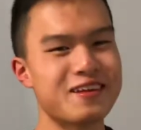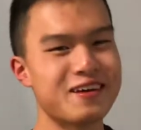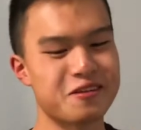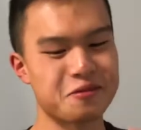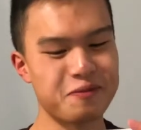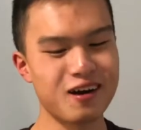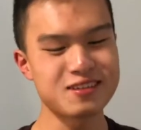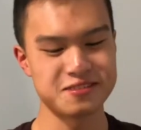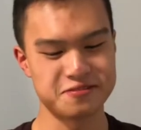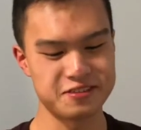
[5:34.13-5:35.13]
the other
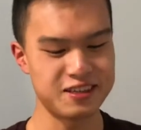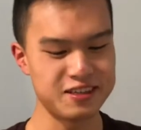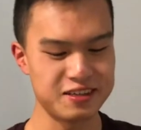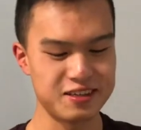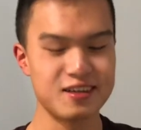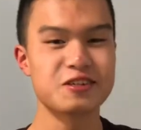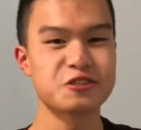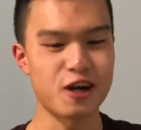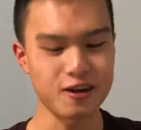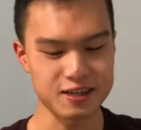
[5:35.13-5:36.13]
box of the
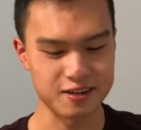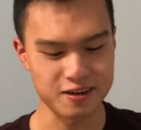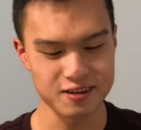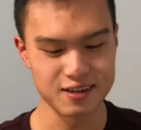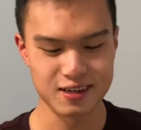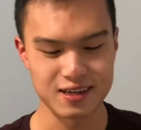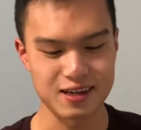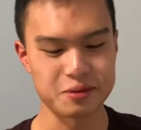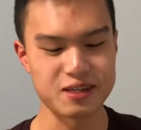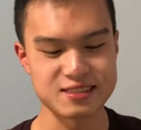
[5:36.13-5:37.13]
chalk color,
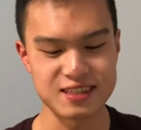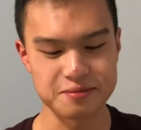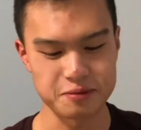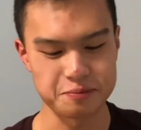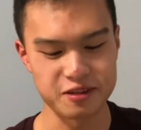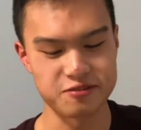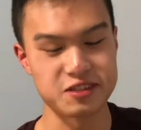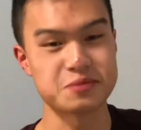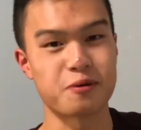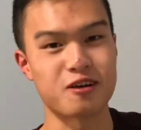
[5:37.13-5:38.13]
I'm gonna skip a bit of
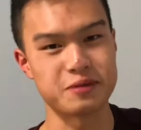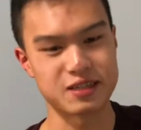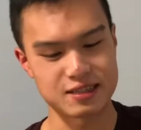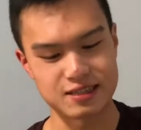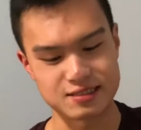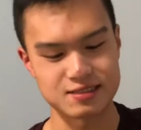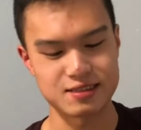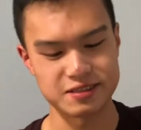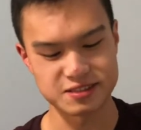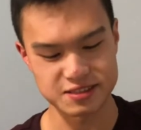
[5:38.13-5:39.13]
this part because
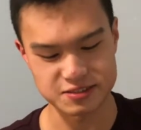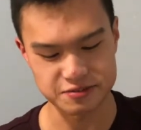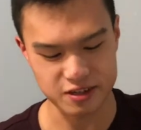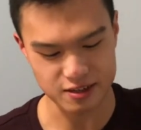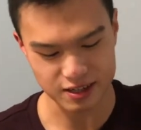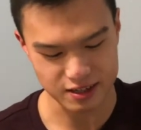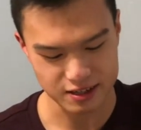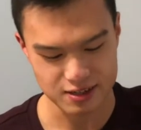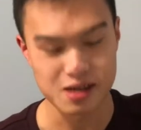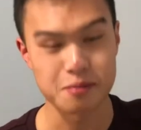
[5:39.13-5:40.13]
this is very
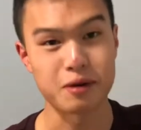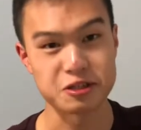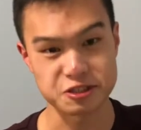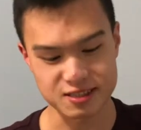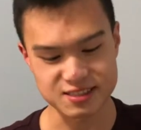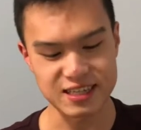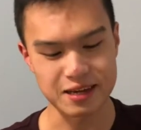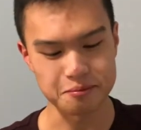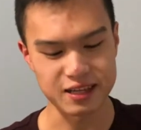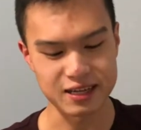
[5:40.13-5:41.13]
much the
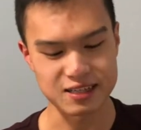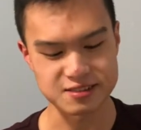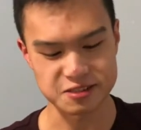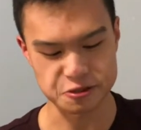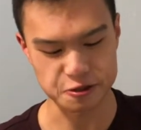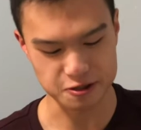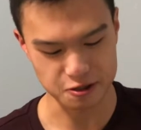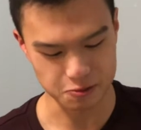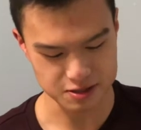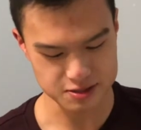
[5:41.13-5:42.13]
same thing as the
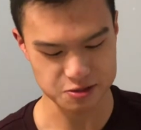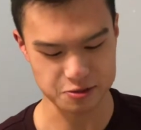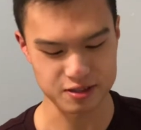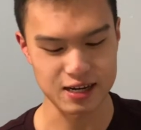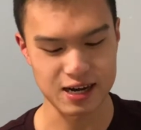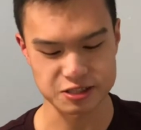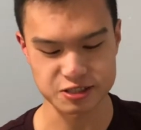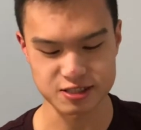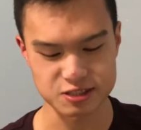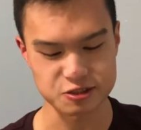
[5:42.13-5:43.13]
charcoal one. So we're gonna
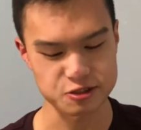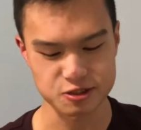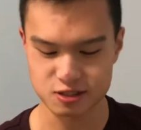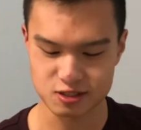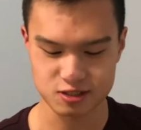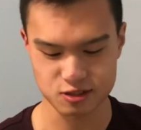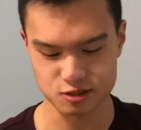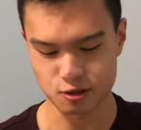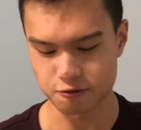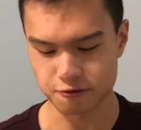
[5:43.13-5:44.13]
actually
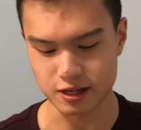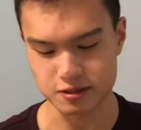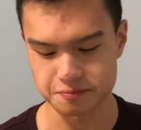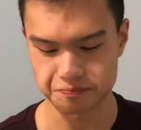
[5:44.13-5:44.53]
just go for it.